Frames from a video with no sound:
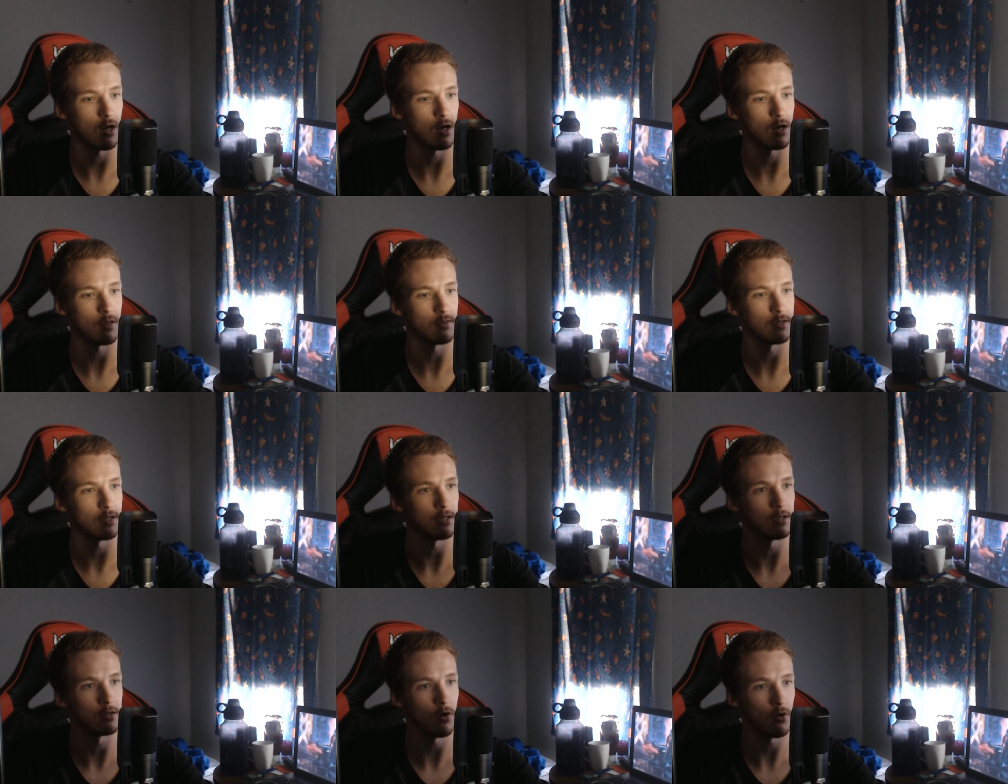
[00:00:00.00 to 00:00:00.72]
uh,
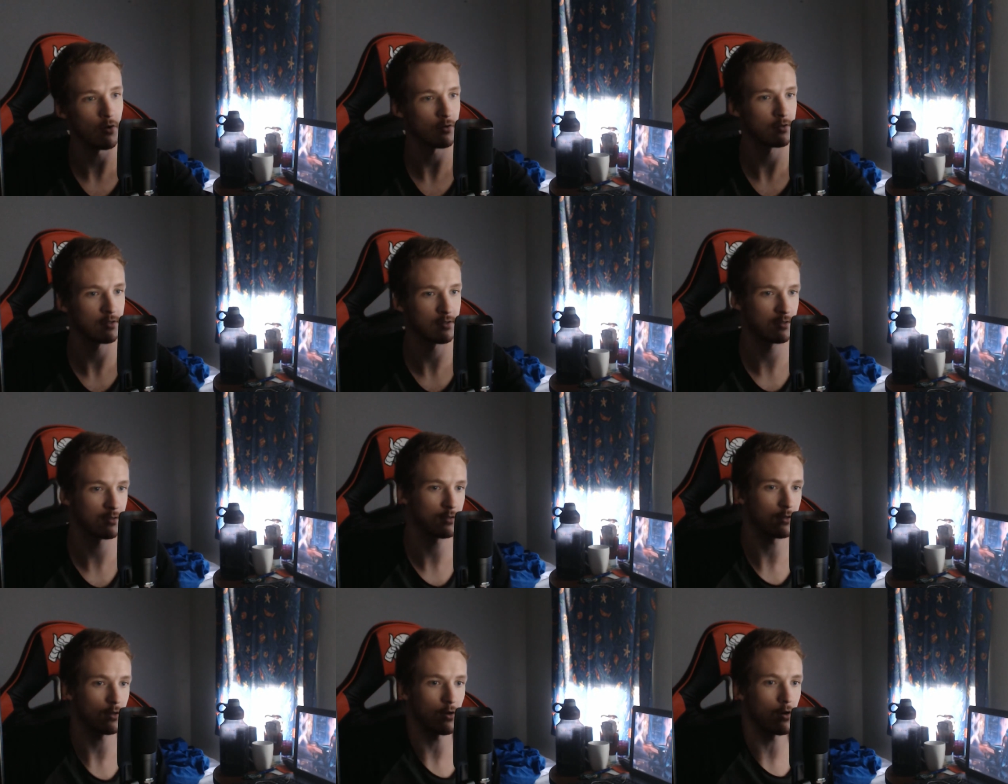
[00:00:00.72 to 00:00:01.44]
the
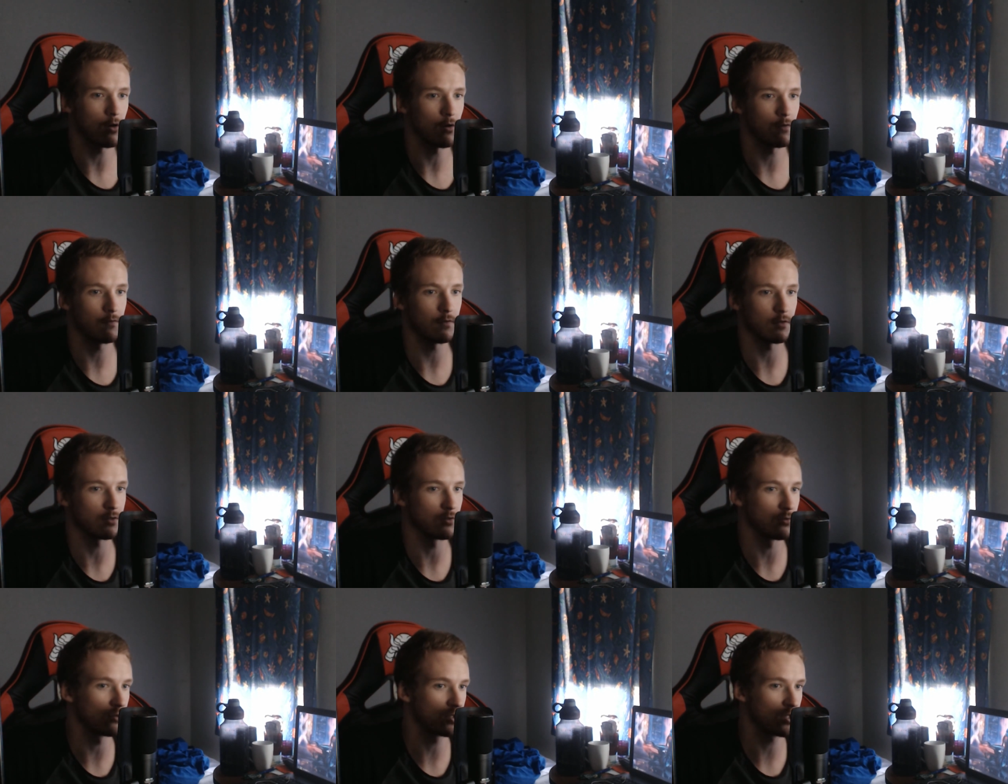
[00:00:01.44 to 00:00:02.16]
Ghosts of
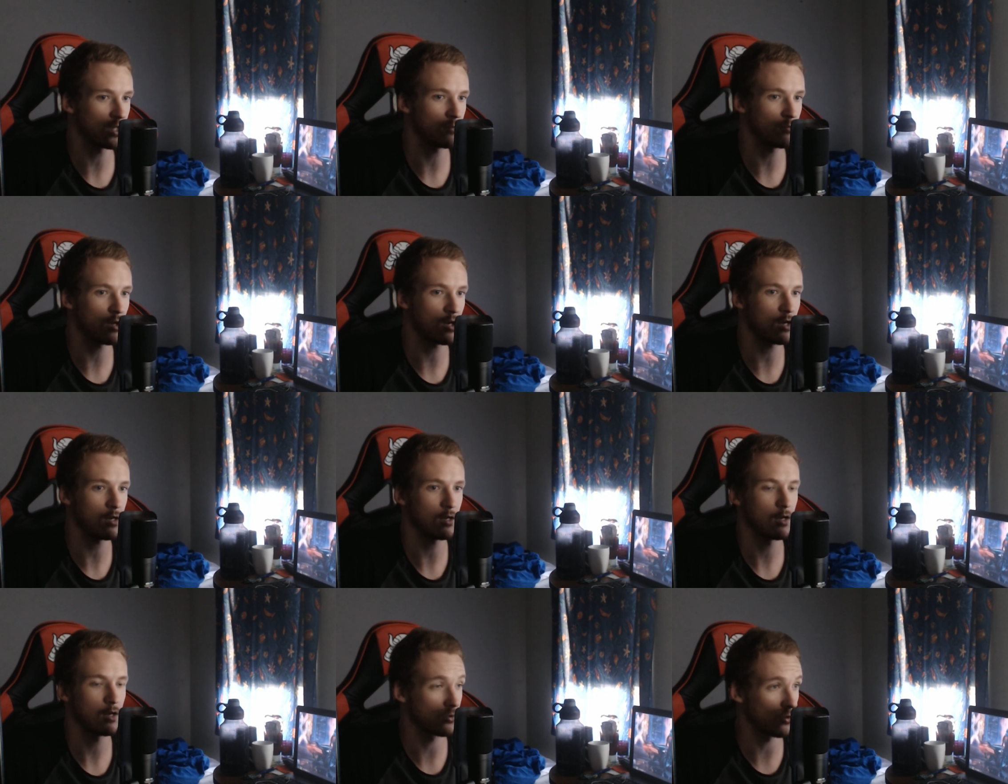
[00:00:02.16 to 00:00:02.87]

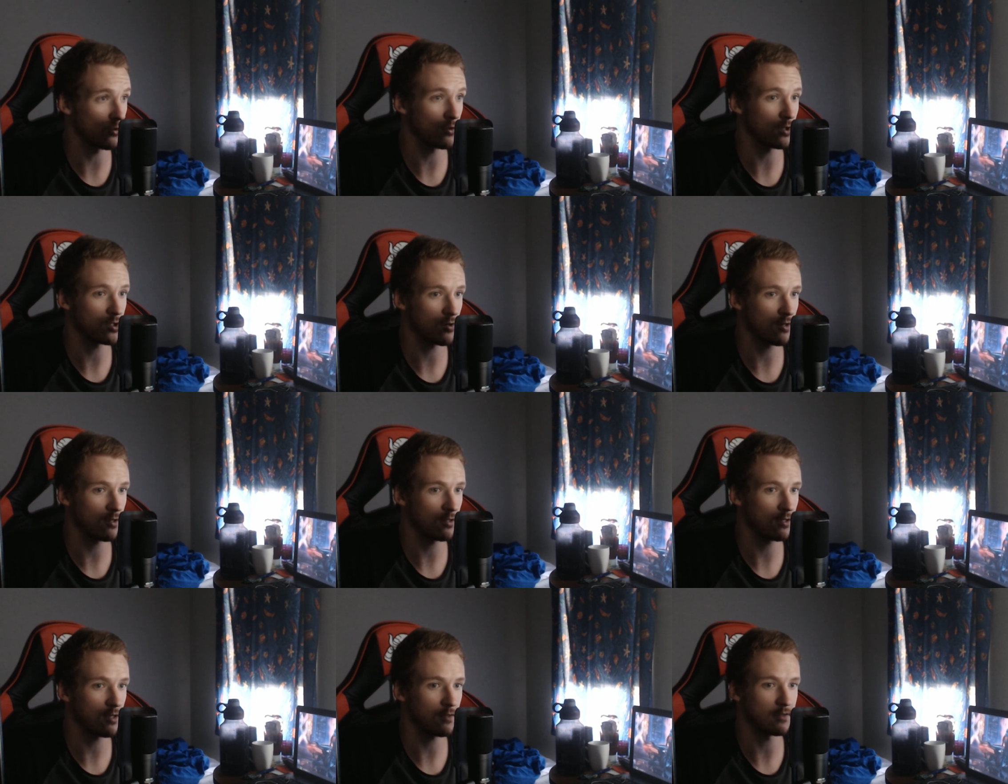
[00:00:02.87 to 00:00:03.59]
Tsushima story trailer.